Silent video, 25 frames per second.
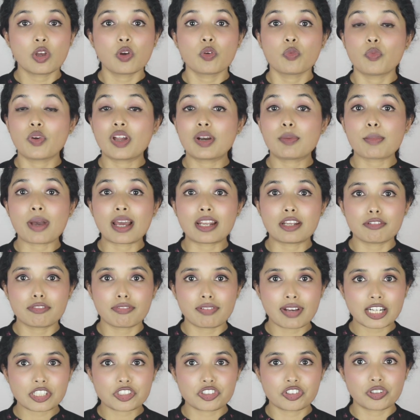where
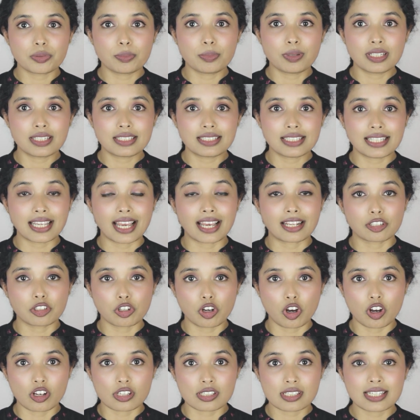manufacturability and
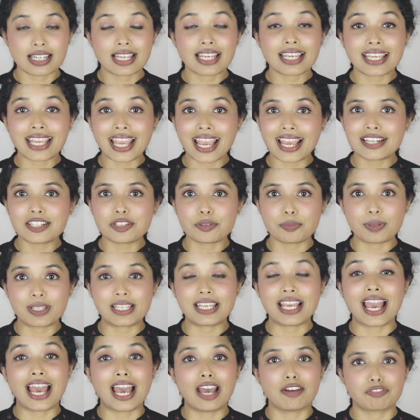cost can't be
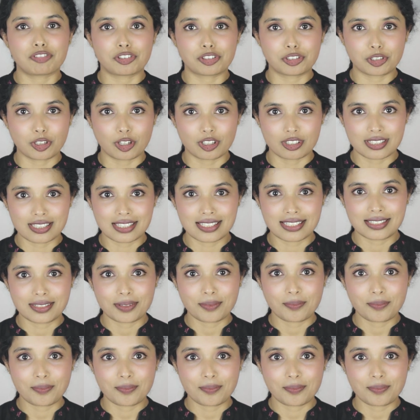afterthoughts.